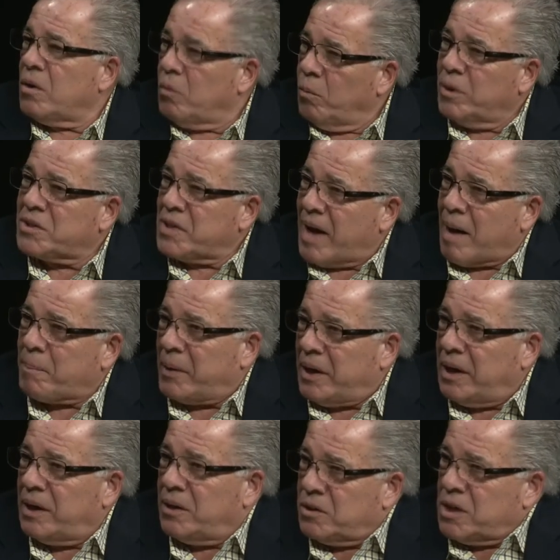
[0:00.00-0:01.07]
what's
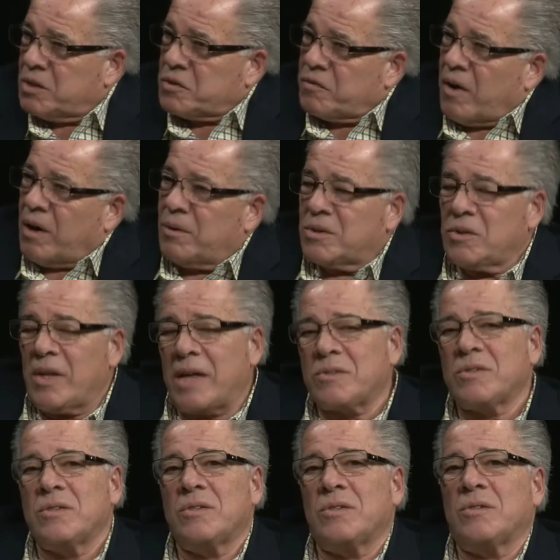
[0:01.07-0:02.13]
happening yeah. as far as
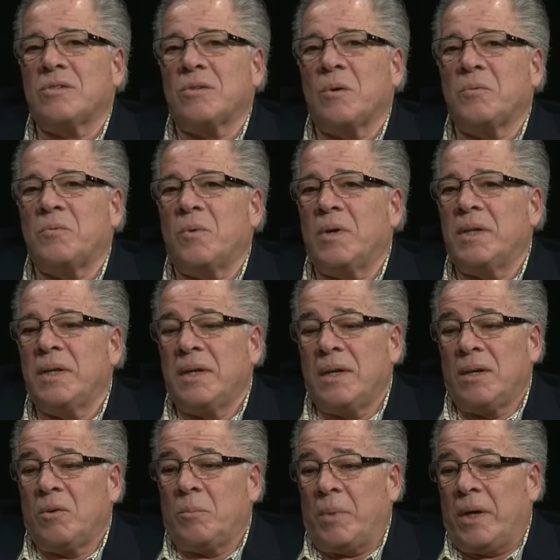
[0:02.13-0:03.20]
lessons and so forth,
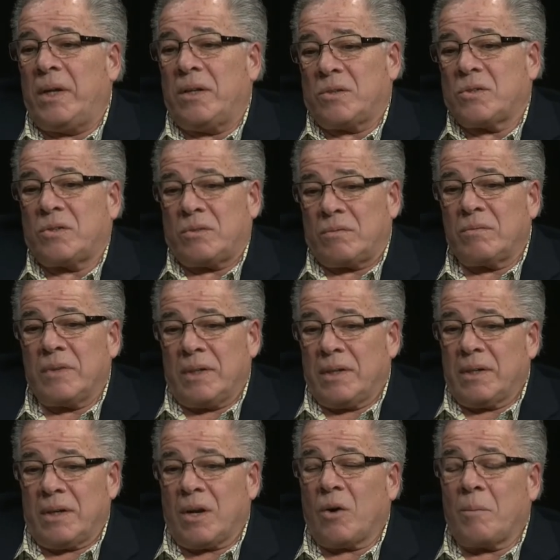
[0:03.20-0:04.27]
but it's,
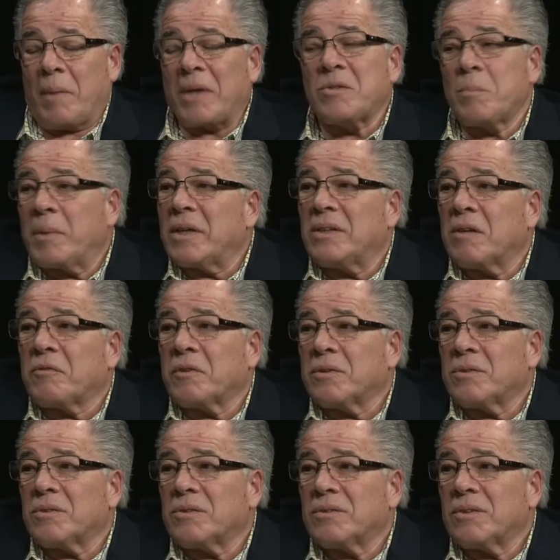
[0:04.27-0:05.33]
you know, it makes a big
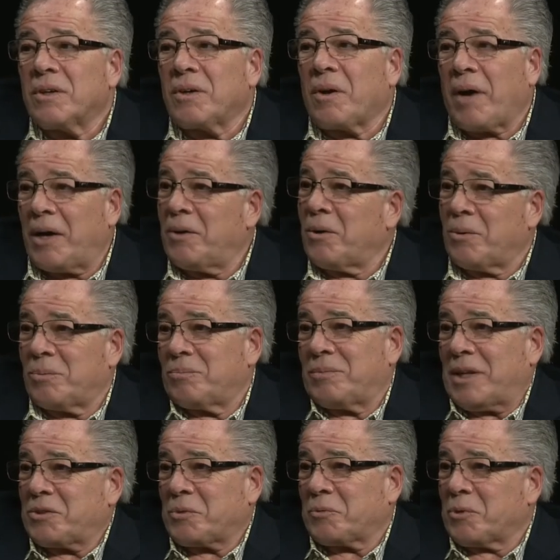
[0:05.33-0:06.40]
difference. Mm -hmm. You know, I know
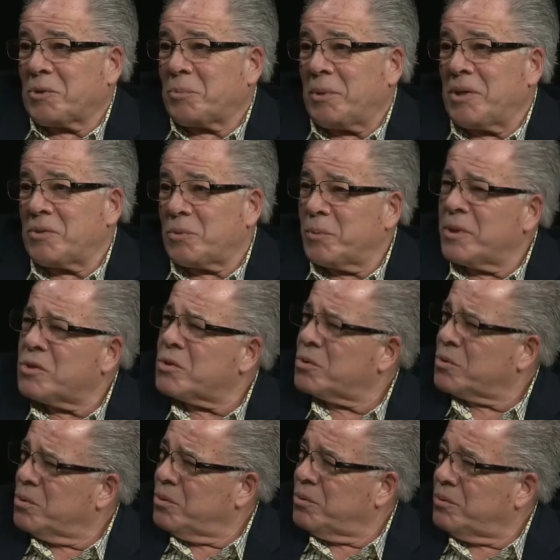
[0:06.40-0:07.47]
that's the 1st mm -hmm. place, where's the
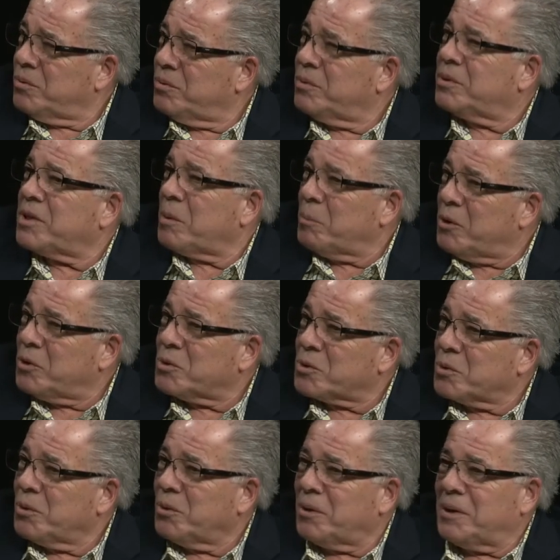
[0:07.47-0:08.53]
school? Take me to the
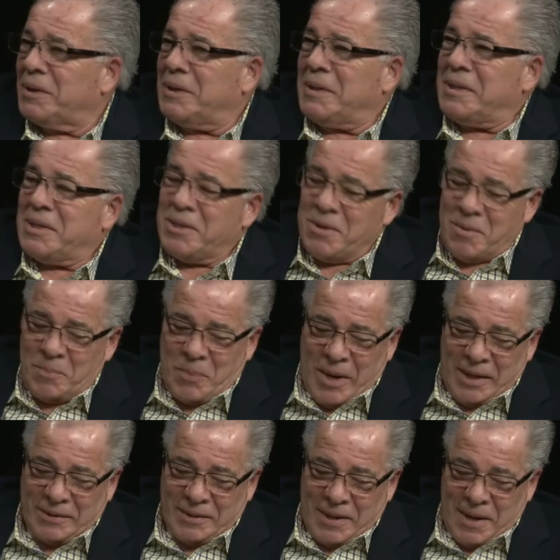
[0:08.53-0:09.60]
school. Right.
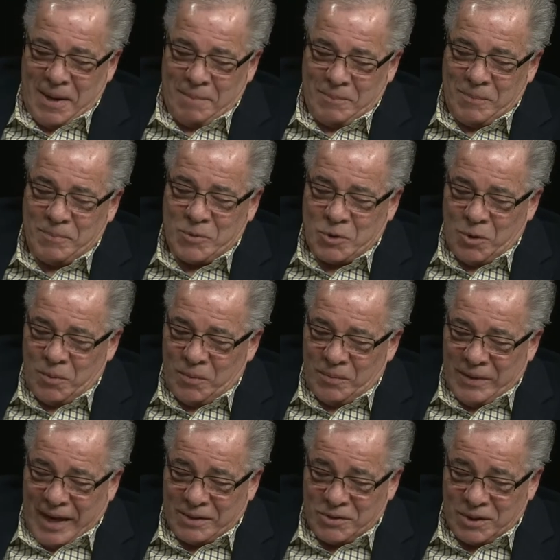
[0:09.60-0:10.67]
But um, so
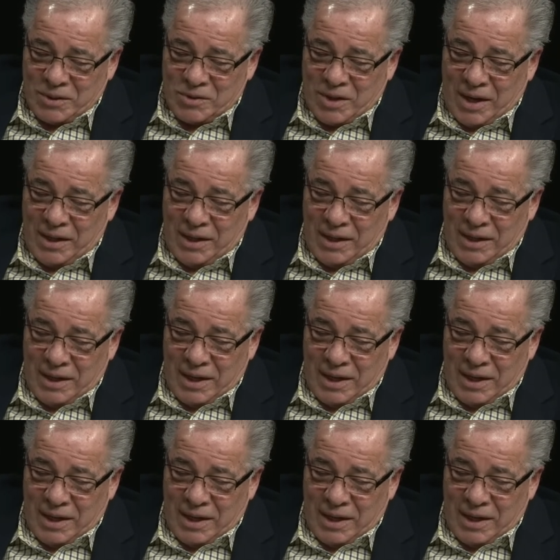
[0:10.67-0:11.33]
that's exciting.